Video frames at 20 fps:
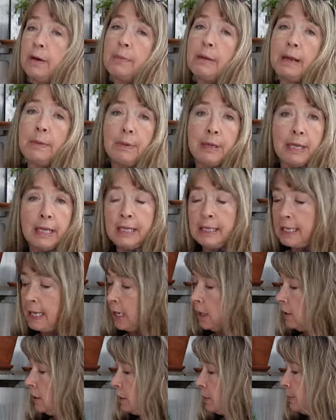Maybe in
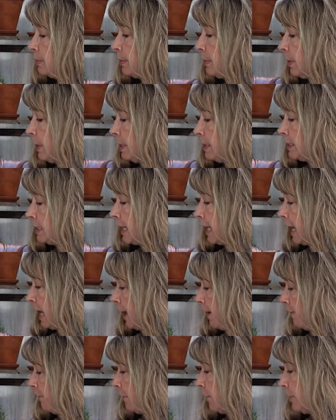their experience they
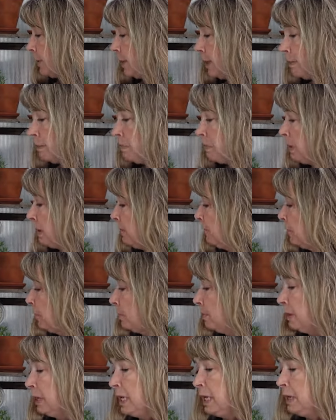have for them, but
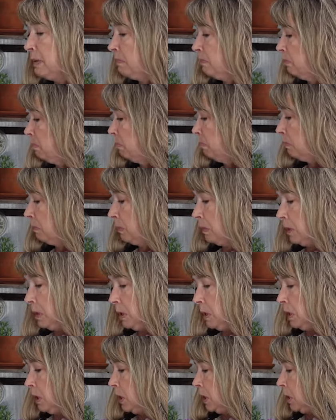for me,
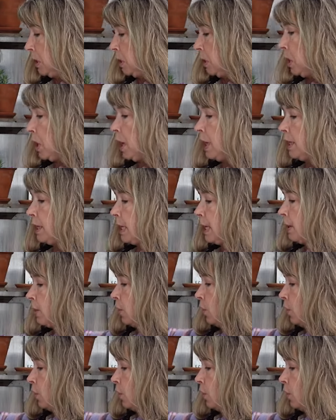not at